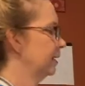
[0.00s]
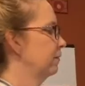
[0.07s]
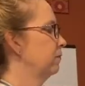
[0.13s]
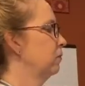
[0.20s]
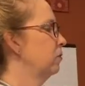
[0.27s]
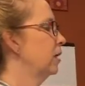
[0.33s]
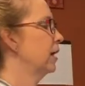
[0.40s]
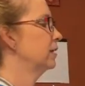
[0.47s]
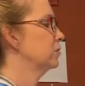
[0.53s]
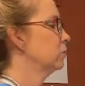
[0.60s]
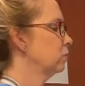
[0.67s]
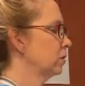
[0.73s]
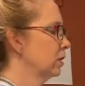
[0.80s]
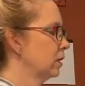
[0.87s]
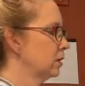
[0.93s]
if you guys are
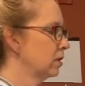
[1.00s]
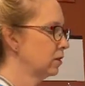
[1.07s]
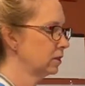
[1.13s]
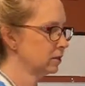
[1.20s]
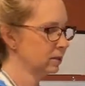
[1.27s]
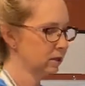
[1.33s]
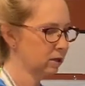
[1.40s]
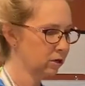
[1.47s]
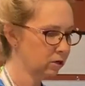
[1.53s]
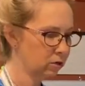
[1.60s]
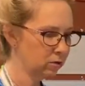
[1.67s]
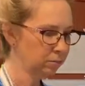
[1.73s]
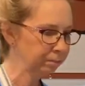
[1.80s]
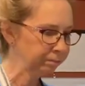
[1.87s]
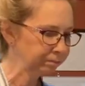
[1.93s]
working on this at
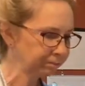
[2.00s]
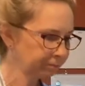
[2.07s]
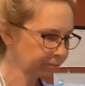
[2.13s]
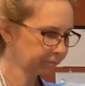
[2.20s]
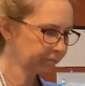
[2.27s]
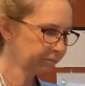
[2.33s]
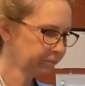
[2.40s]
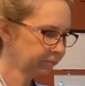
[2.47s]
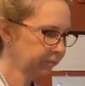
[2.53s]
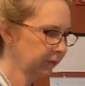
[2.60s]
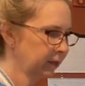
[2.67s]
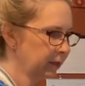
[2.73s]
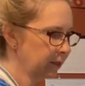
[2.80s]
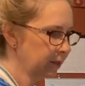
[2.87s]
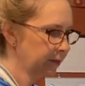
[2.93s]
home,
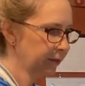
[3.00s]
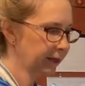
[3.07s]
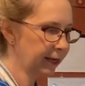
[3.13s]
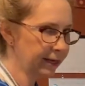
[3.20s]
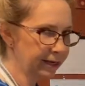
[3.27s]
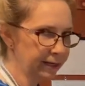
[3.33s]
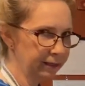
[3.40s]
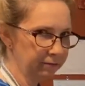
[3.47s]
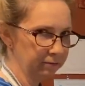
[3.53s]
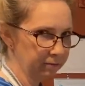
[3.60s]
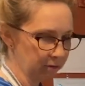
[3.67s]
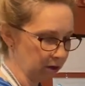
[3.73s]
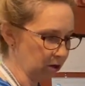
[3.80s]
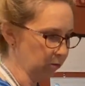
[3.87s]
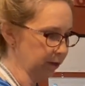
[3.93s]
cutting,
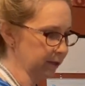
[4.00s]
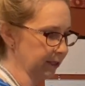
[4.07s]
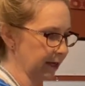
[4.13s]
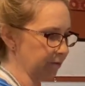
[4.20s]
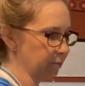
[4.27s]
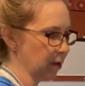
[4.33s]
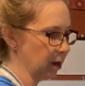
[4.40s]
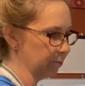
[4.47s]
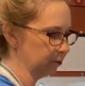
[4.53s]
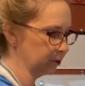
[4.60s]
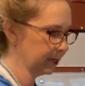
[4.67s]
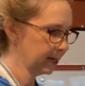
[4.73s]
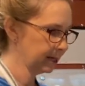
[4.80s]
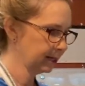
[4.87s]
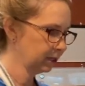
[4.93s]
always have mom or
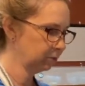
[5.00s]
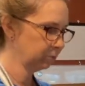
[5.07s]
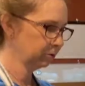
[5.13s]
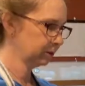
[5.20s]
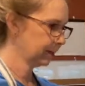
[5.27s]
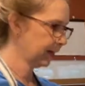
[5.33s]
dad help with